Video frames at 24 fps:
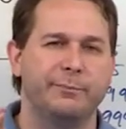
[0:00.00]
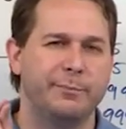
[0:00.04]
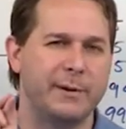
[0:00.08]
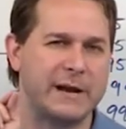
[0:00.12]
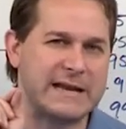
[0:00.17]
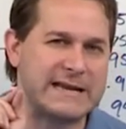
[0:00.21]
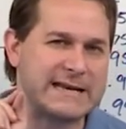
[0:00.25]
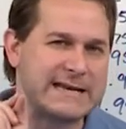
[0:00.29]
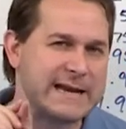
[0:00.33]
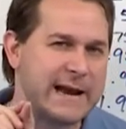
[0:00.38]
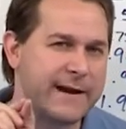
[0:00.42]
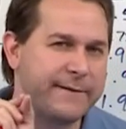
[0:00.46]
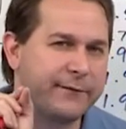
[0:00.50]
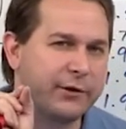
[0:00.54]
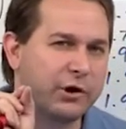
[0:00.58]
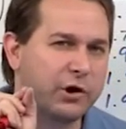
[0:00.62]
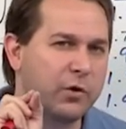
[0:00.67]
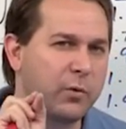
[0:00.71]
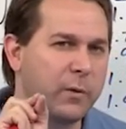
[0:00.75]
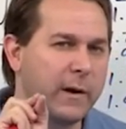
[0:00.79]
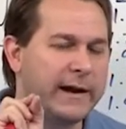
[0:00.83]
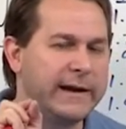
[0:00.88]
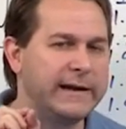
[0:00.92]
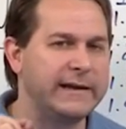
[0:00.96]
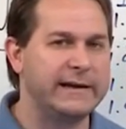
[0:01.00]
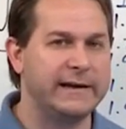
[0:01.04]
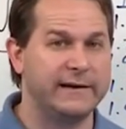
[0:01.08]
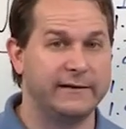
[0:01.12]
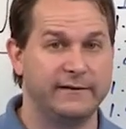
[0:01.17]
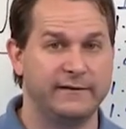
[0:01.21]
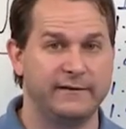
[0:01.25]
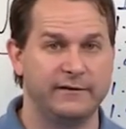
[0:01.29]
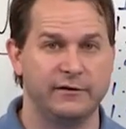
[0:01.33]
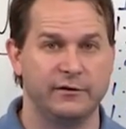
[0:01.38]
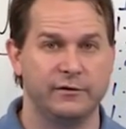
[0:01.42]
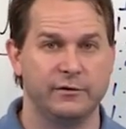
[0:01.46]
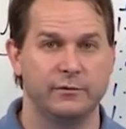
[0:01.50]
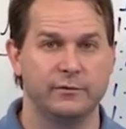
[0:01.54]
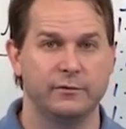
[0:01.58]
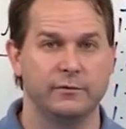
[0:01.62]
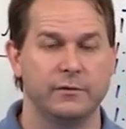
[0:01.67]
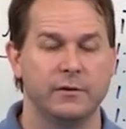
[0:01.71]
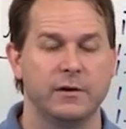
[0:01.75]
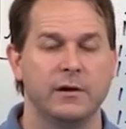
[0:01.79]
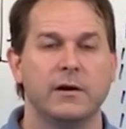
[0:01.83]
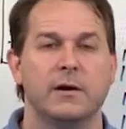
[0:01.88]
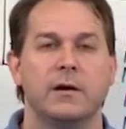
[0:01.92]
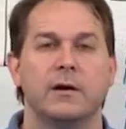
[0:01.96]
but never quite gets to
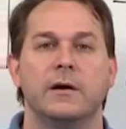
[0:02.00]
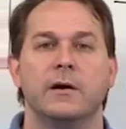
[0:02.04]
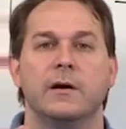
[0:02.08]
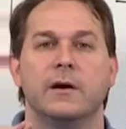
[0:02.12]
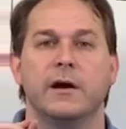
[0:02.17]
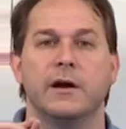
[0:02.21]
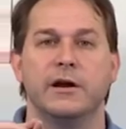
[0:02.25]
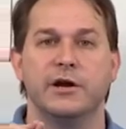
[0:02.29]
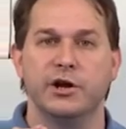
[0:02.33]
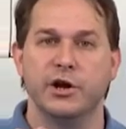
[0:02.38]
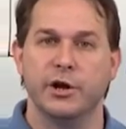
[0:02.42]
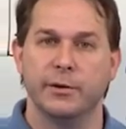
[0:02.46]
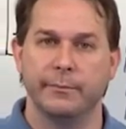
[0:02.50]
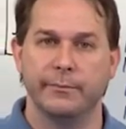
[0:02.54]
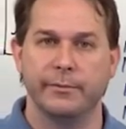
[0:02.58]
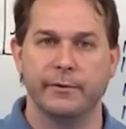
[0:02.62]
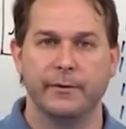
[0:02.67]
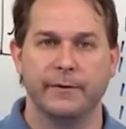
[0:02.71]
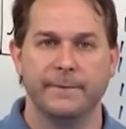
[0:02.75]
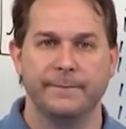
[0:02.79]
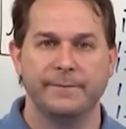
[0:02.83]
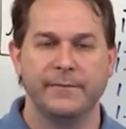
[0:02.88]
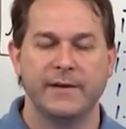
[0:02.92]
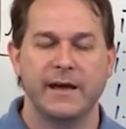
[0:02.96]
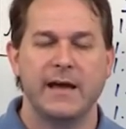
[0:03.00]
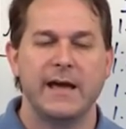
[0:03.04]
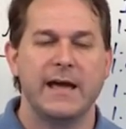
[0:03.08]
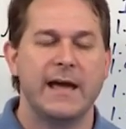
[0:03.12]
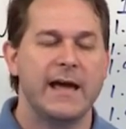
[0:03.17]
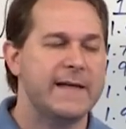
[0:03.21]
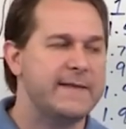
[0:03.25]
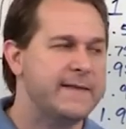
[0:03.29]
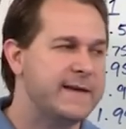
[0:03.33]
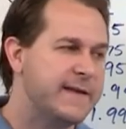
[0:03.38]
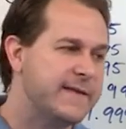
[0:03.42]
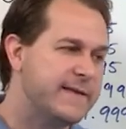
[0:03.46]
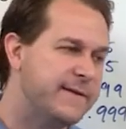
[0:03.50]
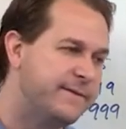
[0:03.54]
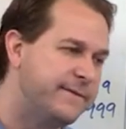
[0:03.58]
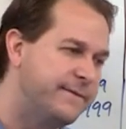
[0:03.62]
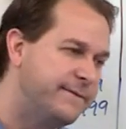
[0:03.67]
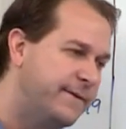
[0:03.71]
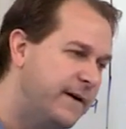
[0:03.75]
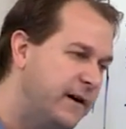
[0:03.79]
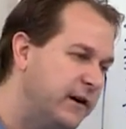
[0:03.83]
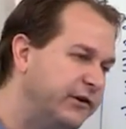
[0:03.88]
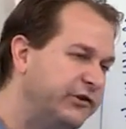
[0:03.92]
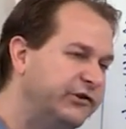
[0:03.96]
a number. And then the
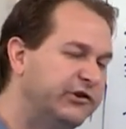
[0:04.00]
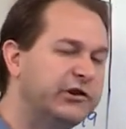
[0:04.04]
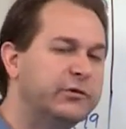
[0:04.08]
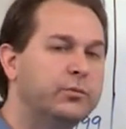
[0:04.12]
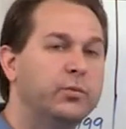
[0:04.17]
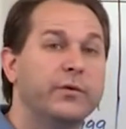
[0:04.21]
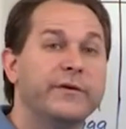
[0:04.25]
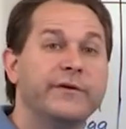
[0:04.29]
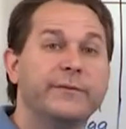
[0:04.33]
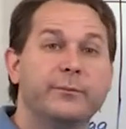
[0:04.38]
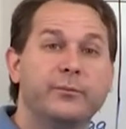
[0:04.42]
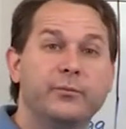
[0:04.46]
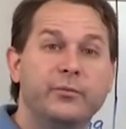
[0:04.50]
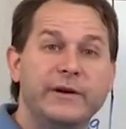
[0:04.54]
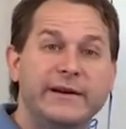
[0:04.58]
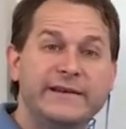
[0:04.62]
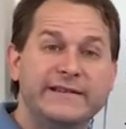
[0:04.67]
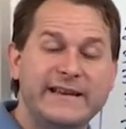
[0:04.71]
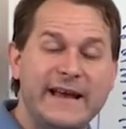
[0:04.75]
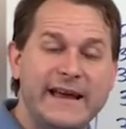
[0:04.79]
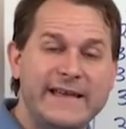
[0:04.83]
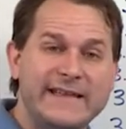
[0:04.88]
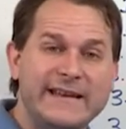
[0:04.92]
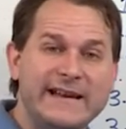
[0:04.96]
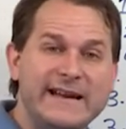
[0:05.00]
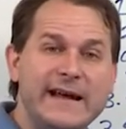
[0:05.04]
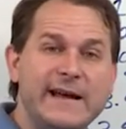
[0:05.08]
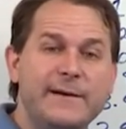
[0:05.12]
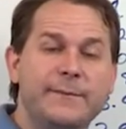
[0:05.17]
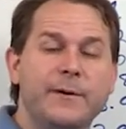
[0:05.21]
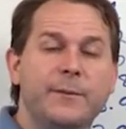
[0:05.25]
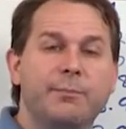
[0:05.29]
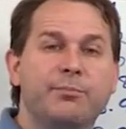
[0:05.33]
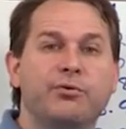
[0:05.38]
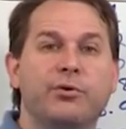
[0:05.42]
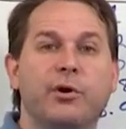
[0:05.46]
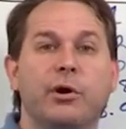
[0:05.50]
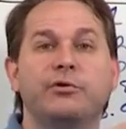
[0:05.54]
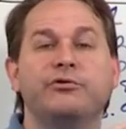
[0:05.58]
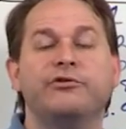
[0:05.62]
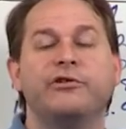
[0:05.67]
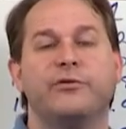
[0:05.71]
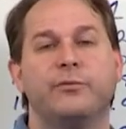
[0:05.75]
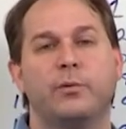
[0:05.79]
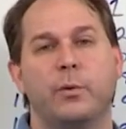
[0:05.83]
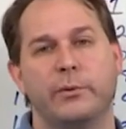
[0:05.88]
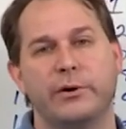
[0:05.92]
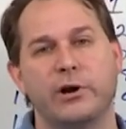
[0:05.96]
function, will, we say that it
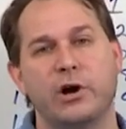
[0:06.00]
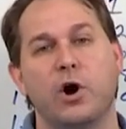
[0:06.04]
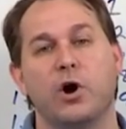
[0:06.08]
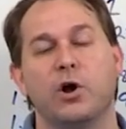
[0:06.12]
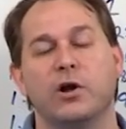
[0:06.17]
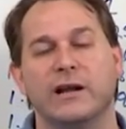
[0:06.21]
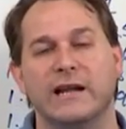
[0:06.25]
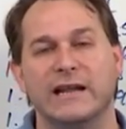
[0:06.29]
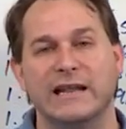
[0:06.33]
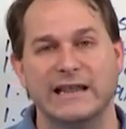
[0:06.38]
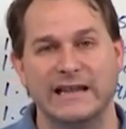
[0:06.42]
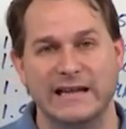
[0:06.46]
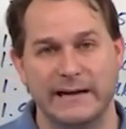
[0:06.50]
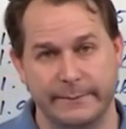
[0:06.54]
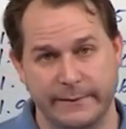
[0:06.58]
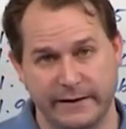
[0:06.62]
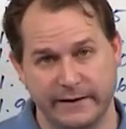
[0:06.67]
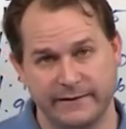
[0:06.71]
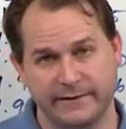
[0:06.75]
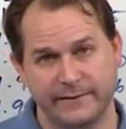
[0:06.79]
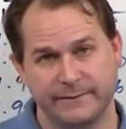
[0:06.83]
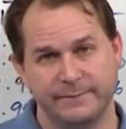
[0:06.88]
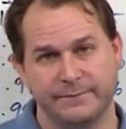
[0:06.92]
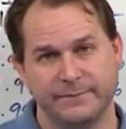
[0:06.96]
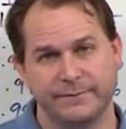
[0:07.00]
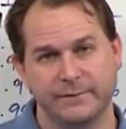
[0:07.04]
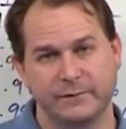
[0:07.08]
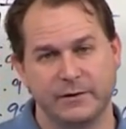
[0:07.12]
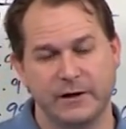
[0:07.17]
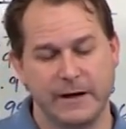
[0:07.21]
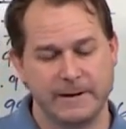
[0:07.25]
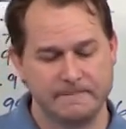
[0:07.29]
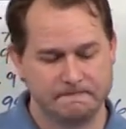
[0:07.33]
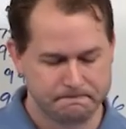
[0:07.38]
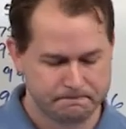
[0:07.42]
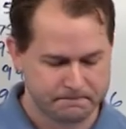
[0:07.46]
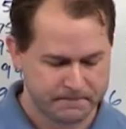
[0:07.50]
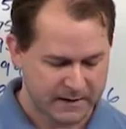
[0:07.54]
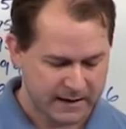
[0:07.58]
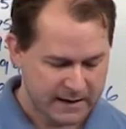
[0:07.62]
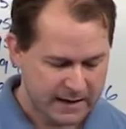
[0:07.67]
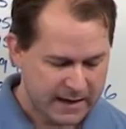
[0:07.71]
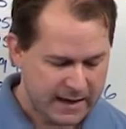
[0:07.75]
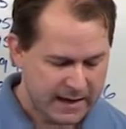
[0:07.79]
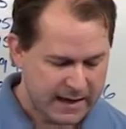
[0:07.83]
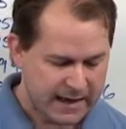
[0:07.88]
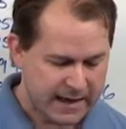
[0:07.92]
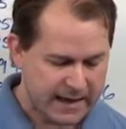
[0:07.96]
approaches what we call a limit. Okay?
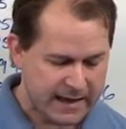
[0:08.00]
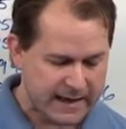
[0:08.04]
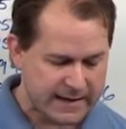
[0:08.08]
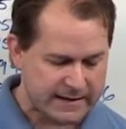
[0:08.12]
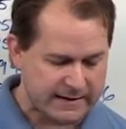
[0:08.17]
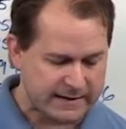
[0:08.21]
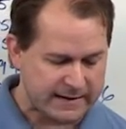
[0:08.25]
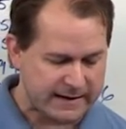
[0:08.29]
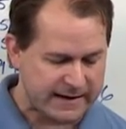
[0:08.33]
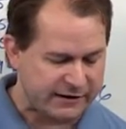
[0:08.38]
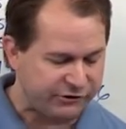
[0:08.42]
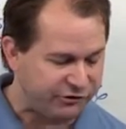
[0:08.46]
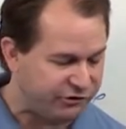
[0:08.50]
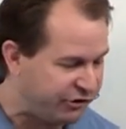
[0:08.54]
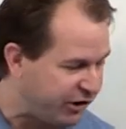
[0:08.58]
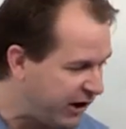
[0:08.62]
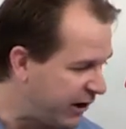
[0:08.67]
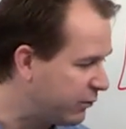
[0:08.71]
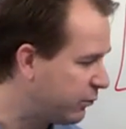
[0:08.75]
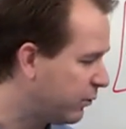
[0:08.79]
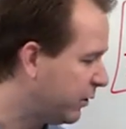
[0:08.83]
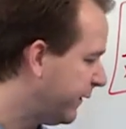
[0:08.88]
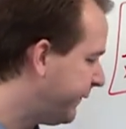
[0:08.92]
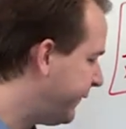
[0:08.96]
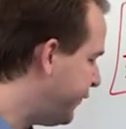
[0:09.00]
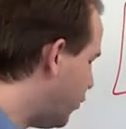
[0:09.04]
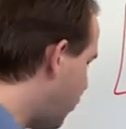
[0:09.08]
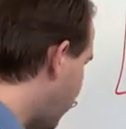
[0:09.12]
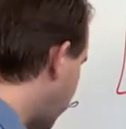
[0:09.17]
And in general, if you